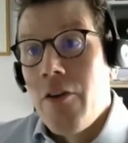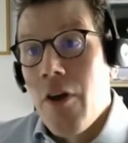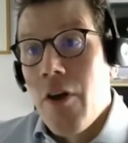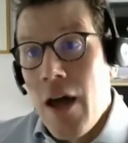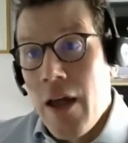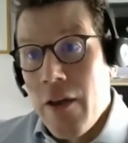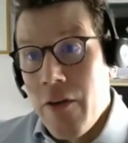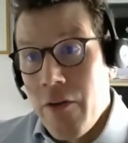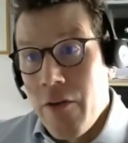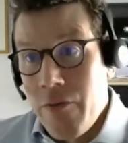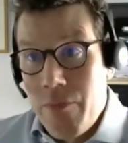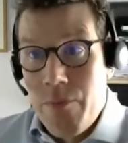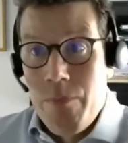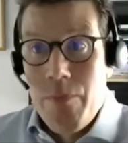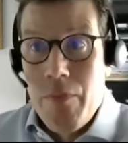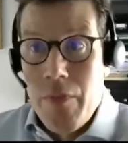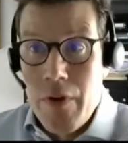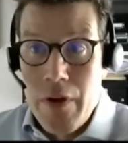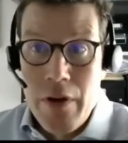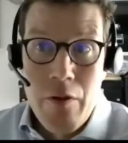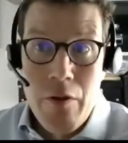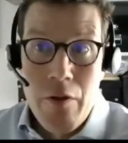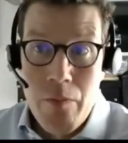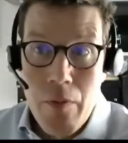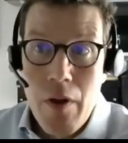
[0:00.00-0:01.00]
And,
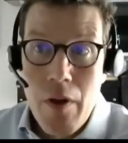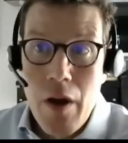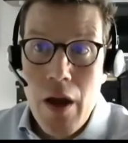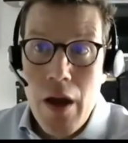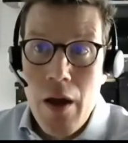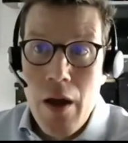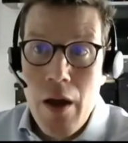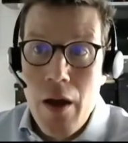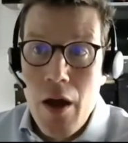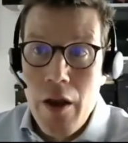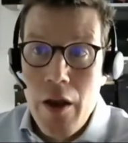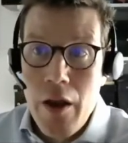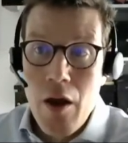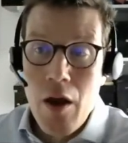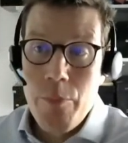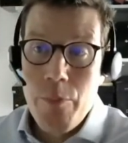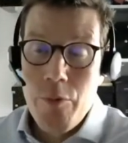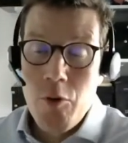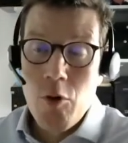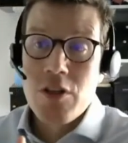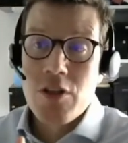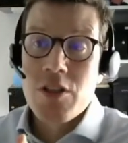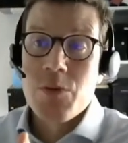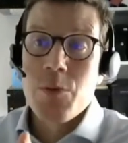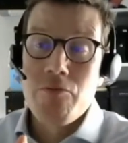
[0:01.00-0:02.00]
you know, an
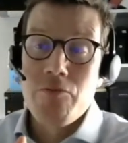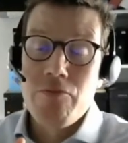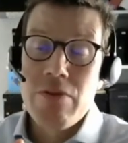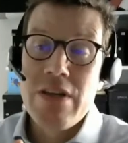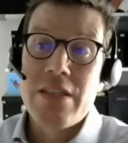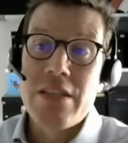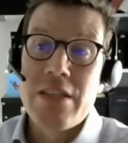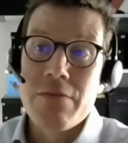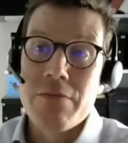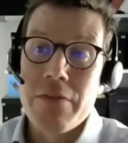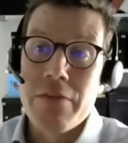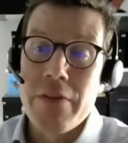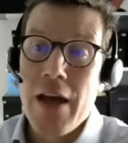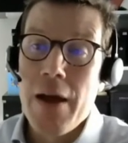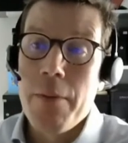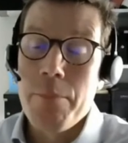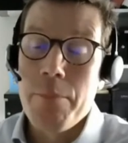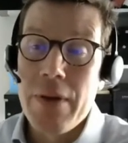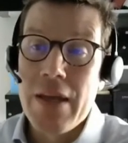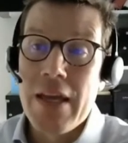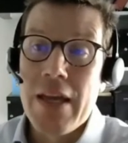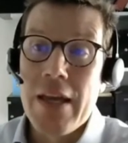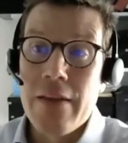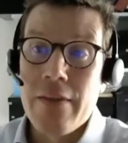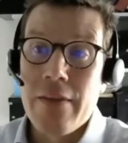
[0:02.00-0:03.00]
approximate reason for that
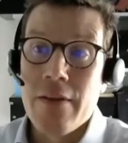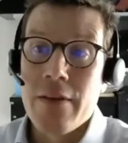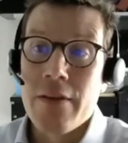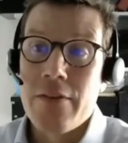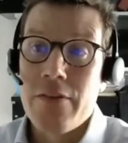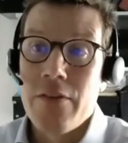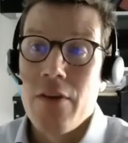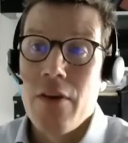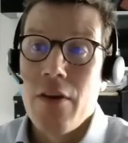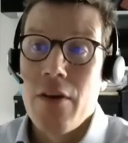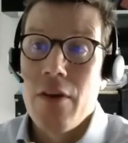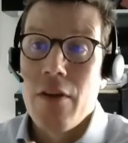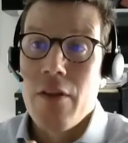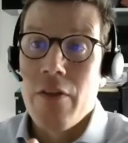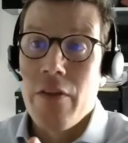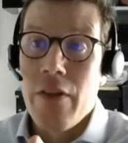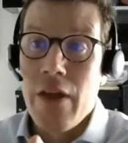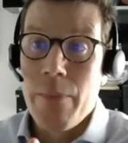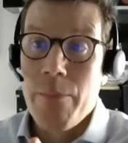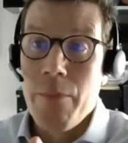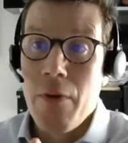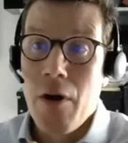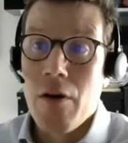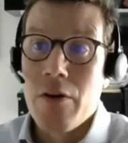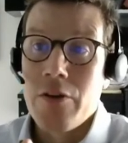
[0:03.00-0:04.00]
being that
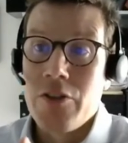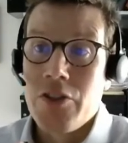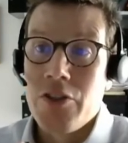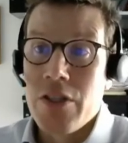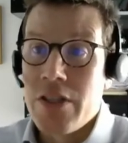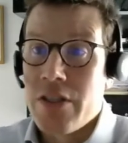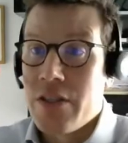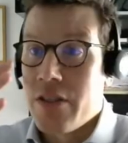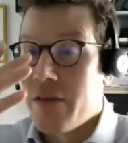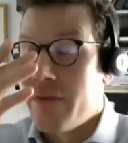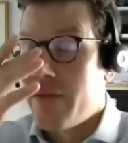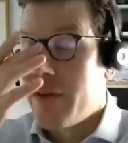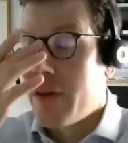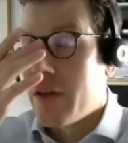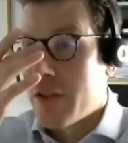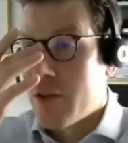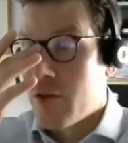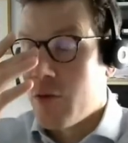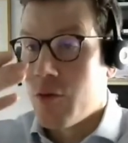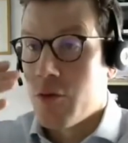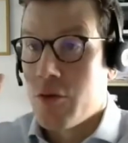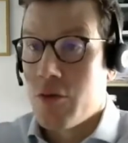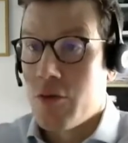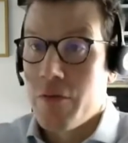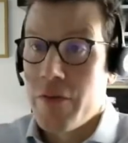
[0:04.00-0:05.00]
their margins in the first
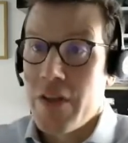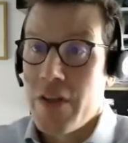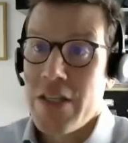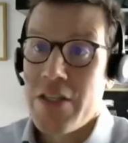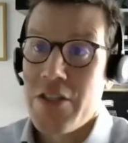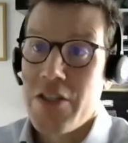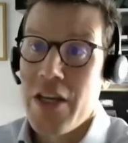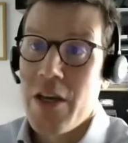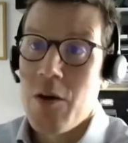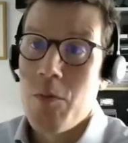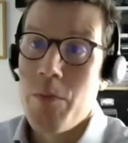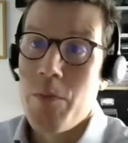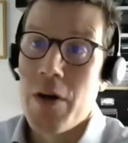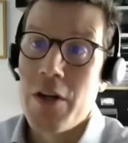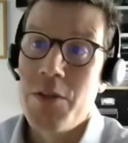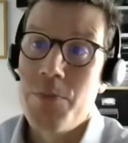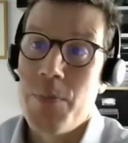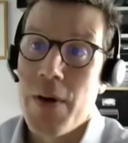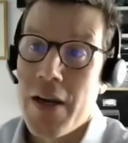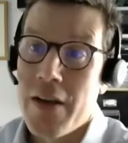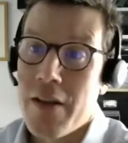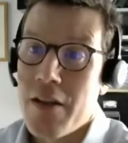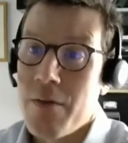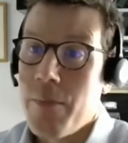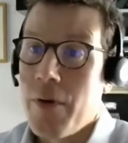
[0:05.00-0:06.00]
quarter of this year were much
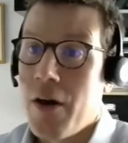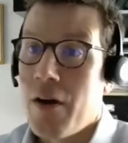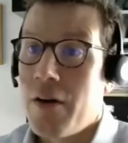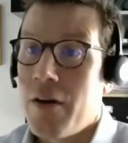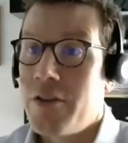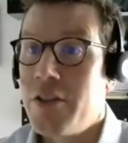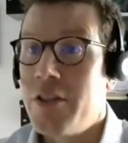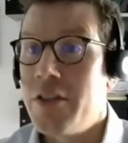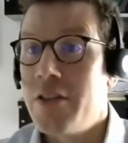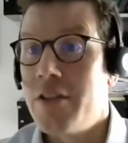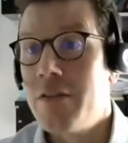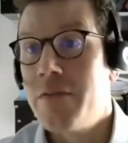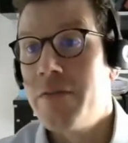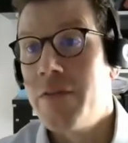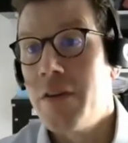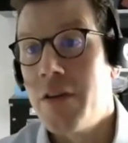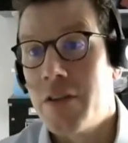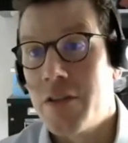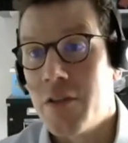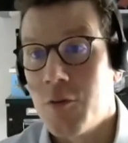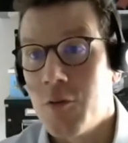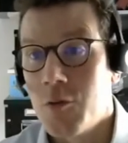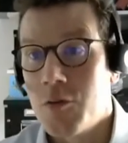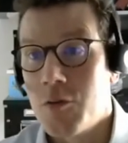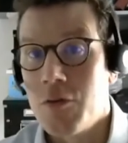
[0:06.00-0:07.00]
better than the margins in the
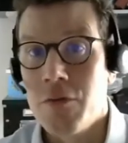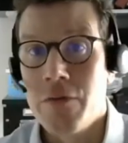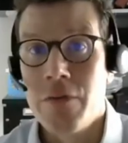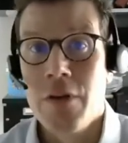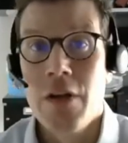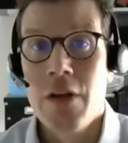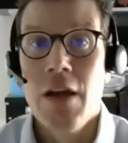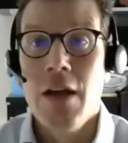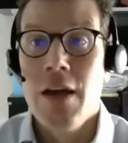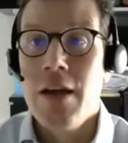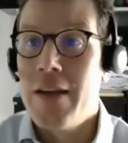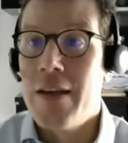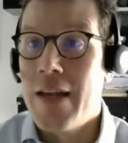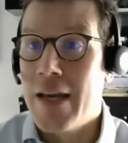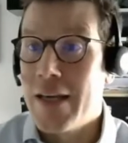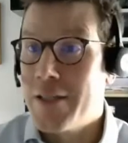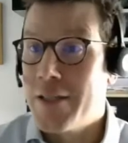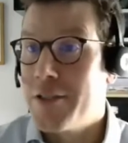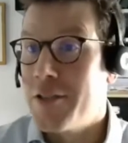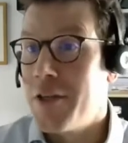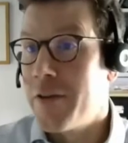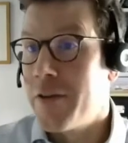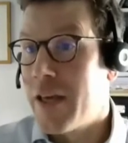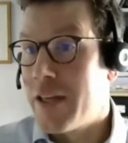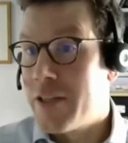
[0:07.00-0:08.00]
first quarter of
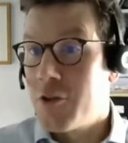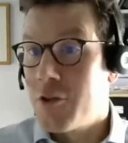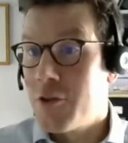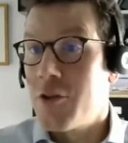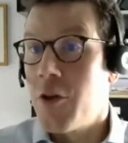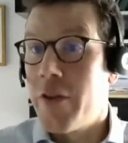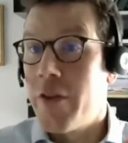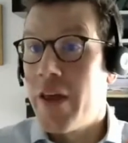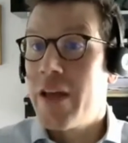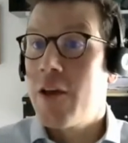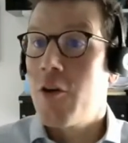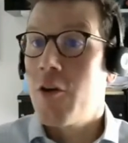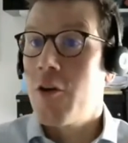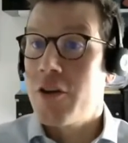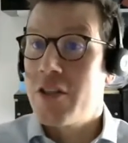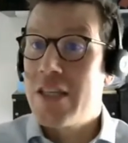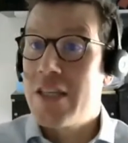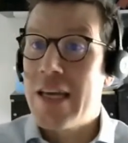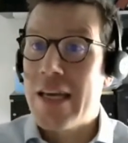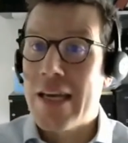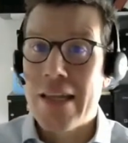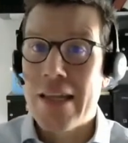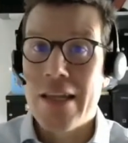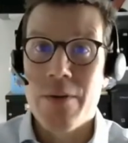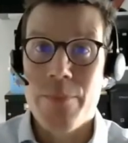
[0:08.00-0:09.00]
next year. They, so they got a
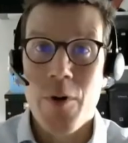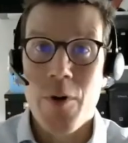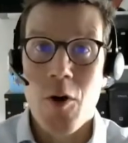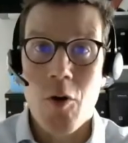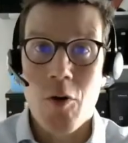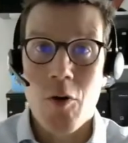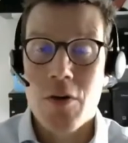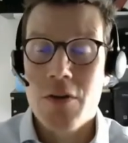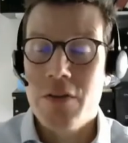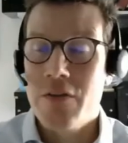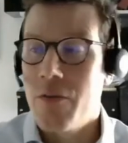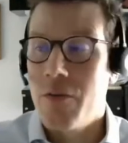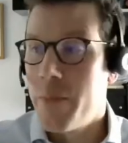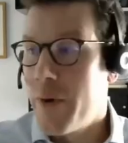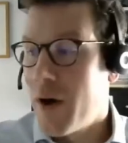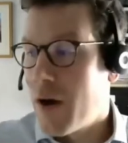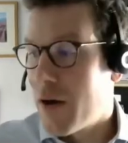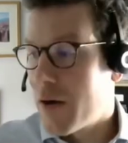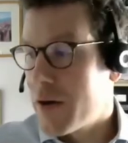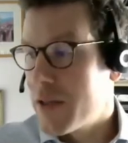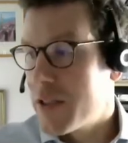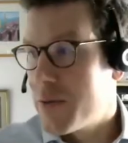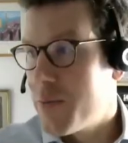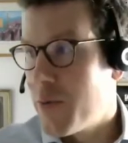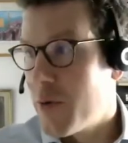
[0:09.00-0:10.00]
tick in the box from the
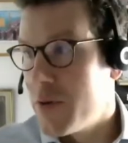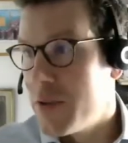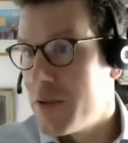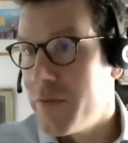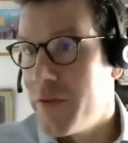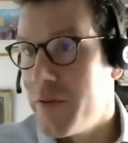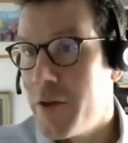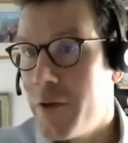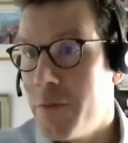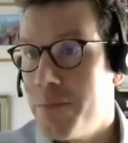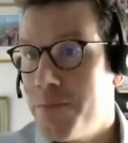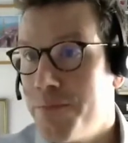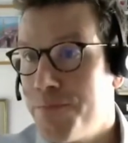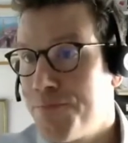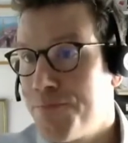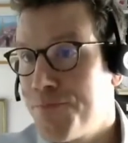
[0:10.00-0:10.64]
market's point of view.